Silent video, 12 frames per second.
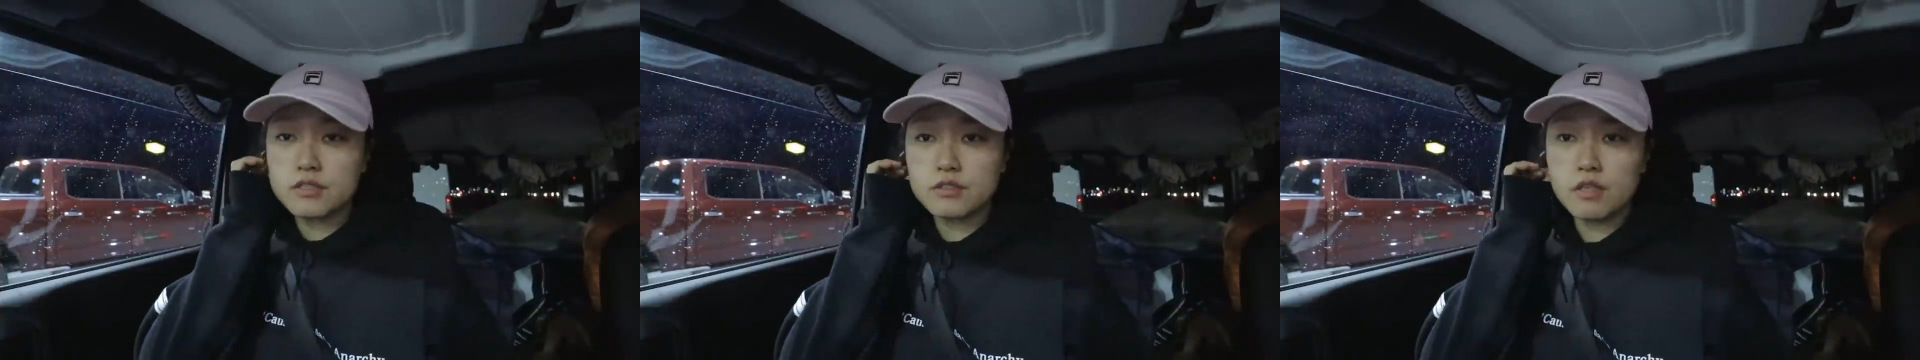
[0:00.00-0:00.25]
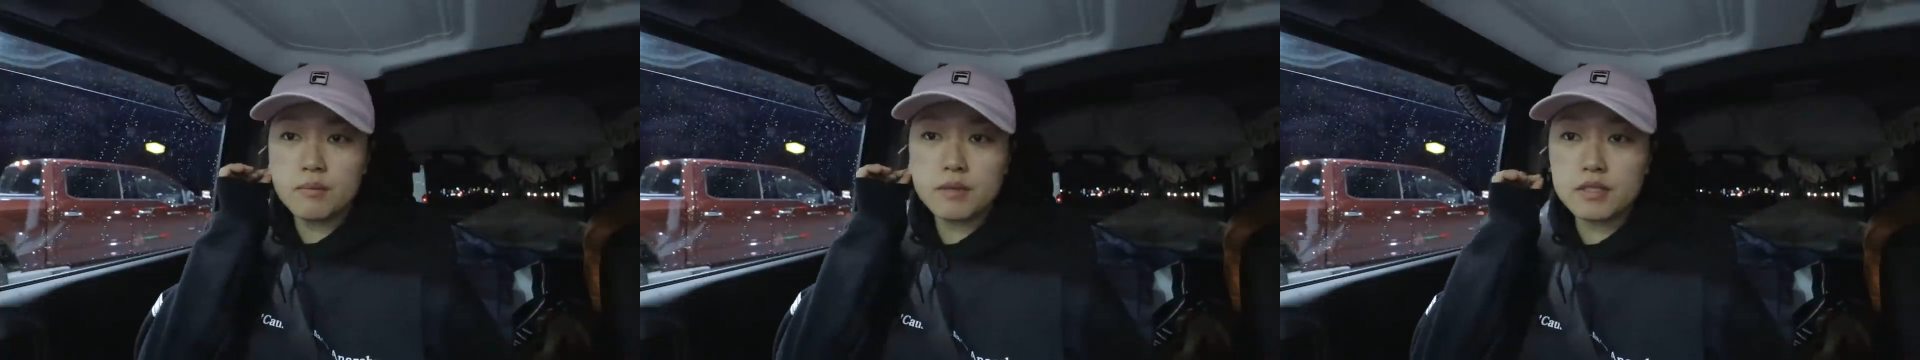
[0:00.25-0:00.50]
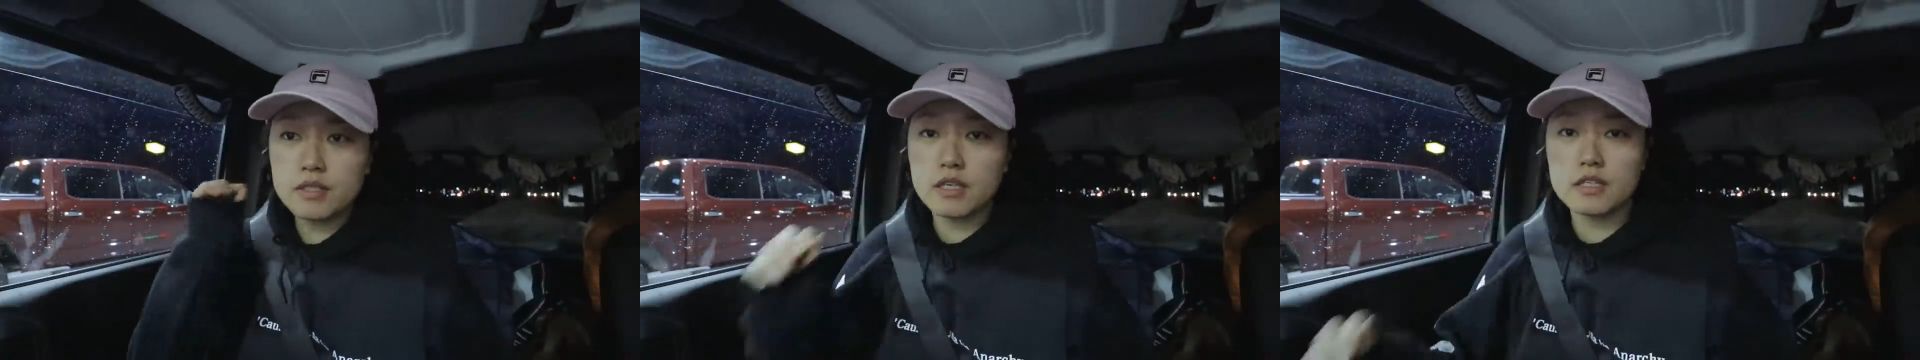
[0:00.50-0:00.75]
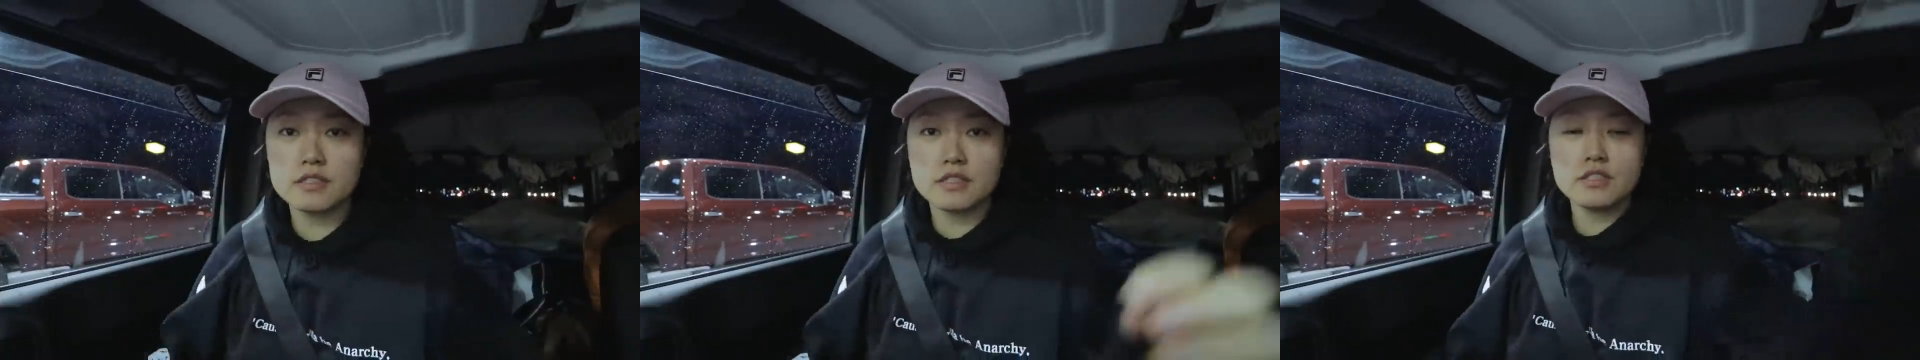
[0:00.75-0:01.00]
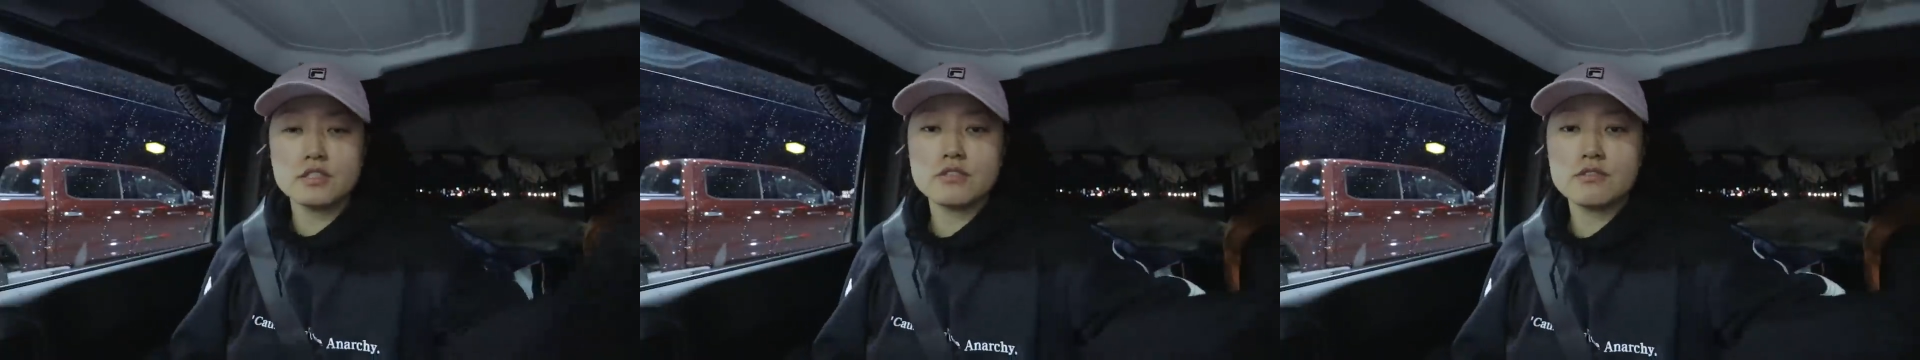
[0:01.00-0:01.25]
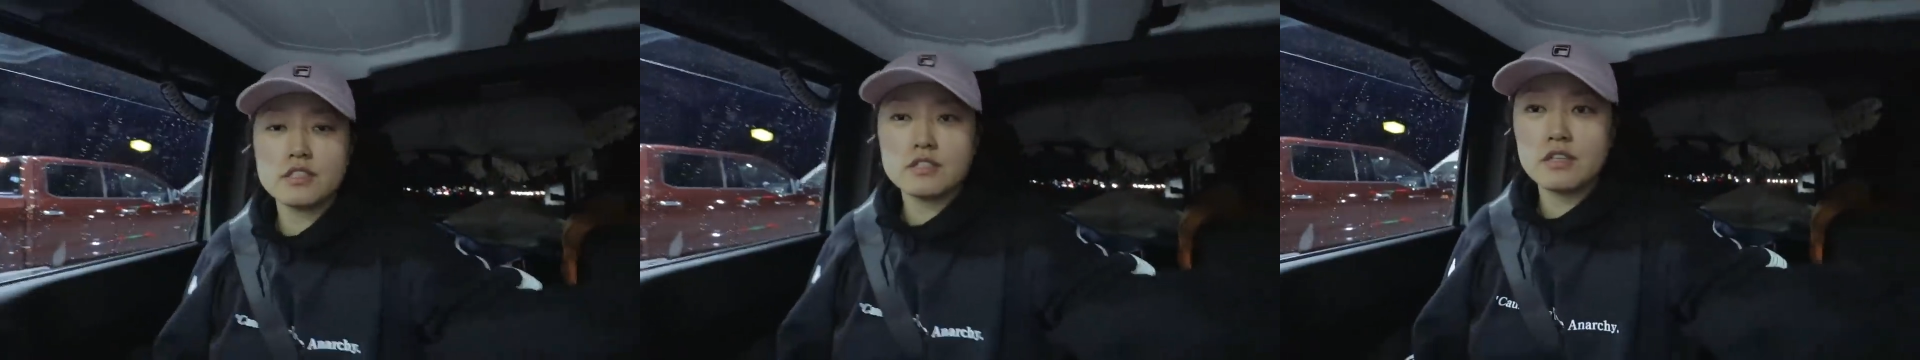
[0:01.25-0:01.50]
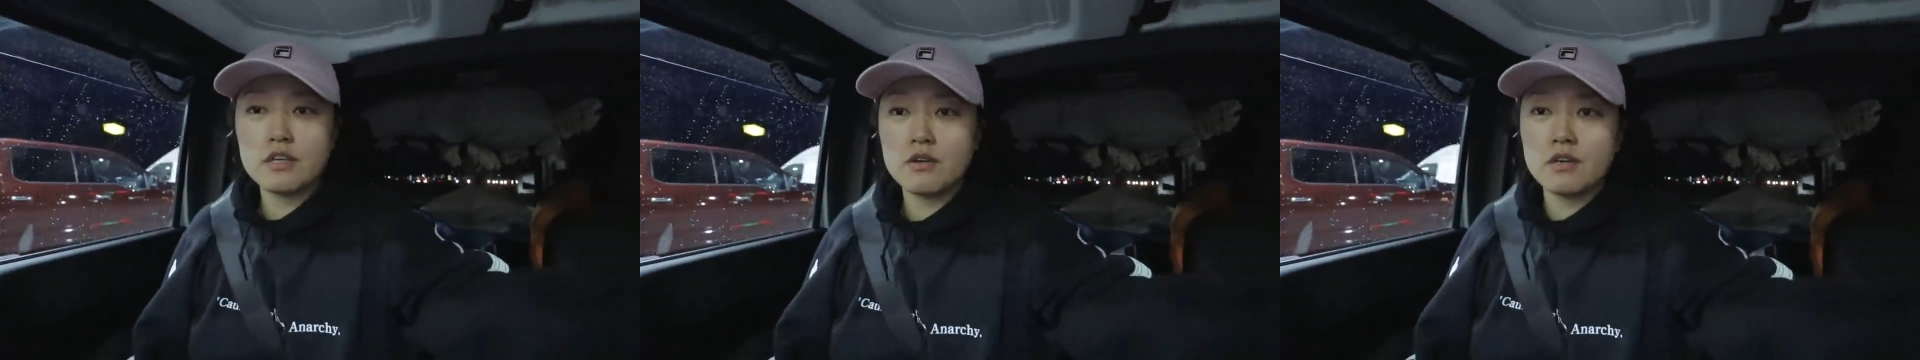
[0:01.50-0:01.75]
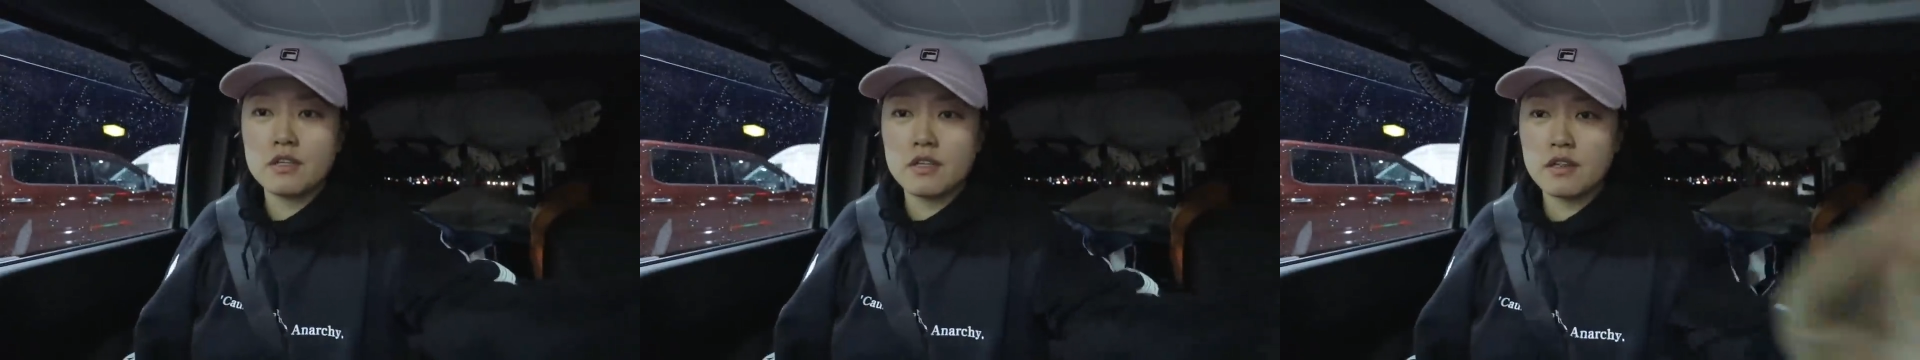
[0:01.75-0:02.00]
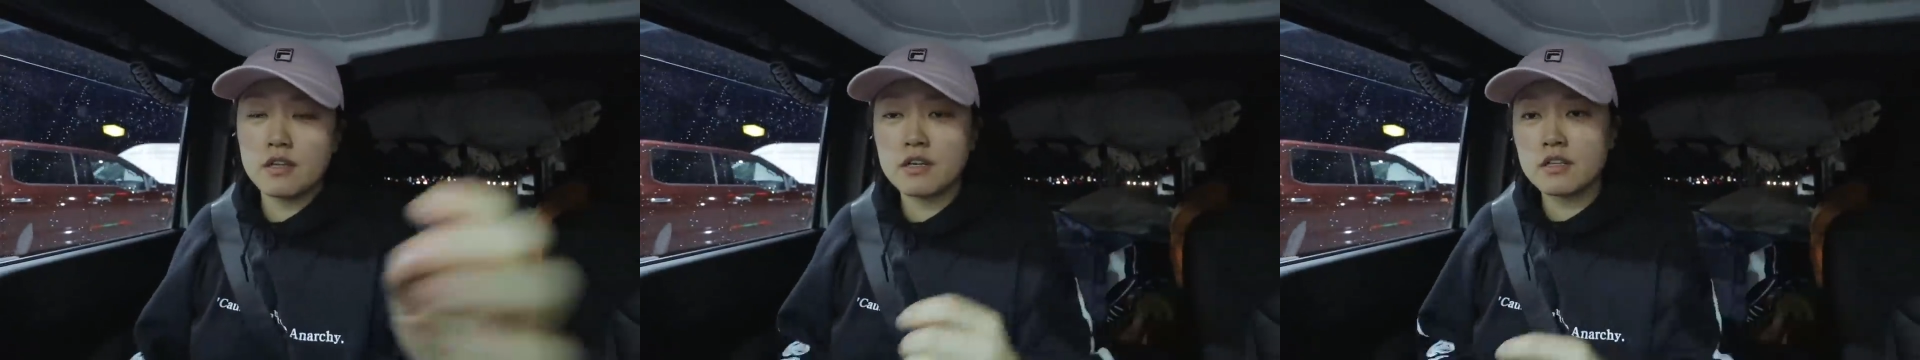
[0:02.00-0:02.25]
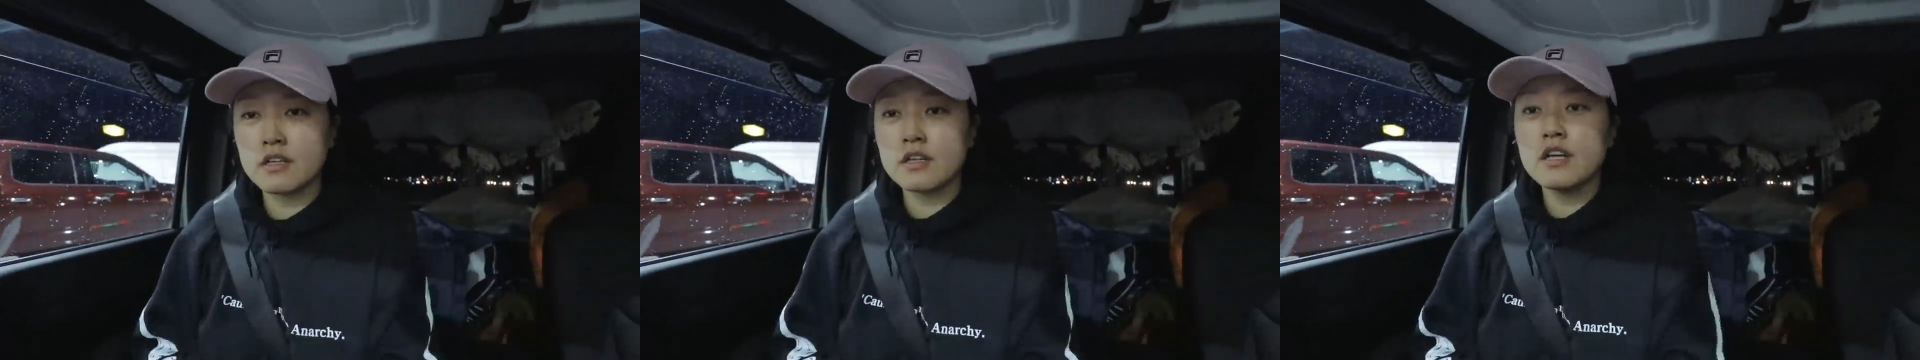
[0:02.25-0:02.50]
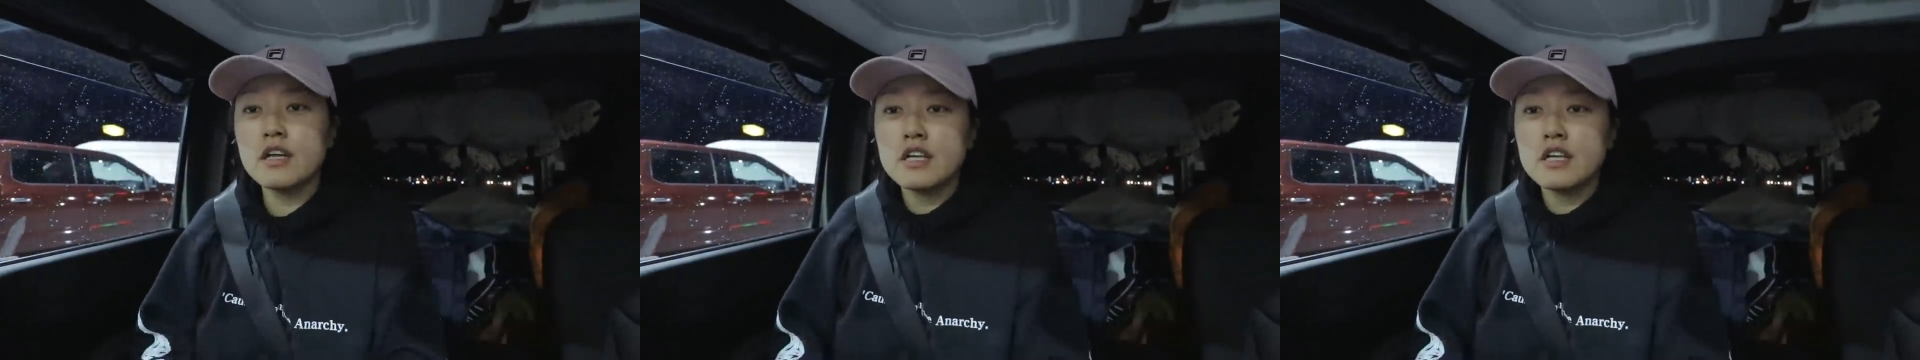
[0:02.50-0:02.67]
so I'm at the gas station right now, and I think I'm gonna